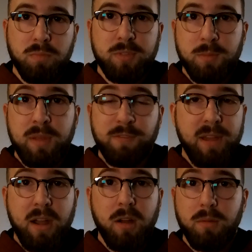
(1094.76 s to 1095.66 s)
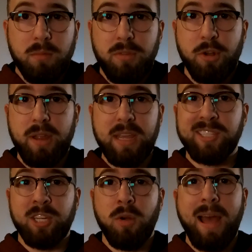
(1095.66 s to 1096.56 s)
To be fair, there
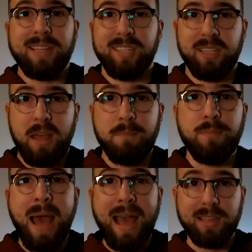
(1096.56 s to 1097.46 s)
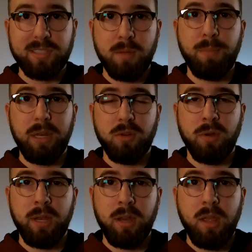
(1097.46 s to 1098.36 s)
is no asset that backs a
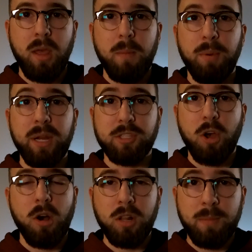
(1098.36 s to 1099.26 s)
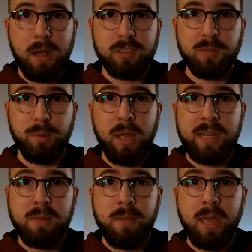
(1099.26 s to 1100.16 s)
Bitcoin, but it's all about supply
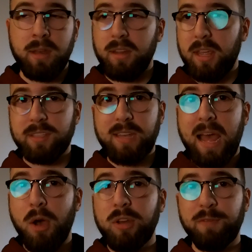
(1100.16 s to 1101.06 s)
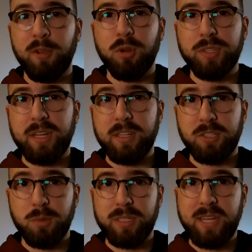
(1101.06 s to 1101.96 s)
and demand. It's how difficult it
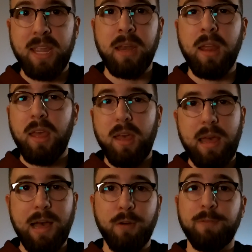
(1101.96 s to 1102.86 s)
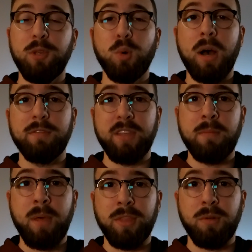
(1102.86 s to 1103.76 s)
is to attain, how few of
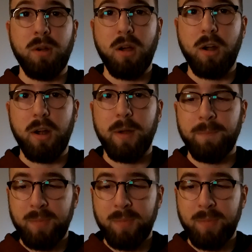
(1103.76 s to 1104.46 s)
them that there are,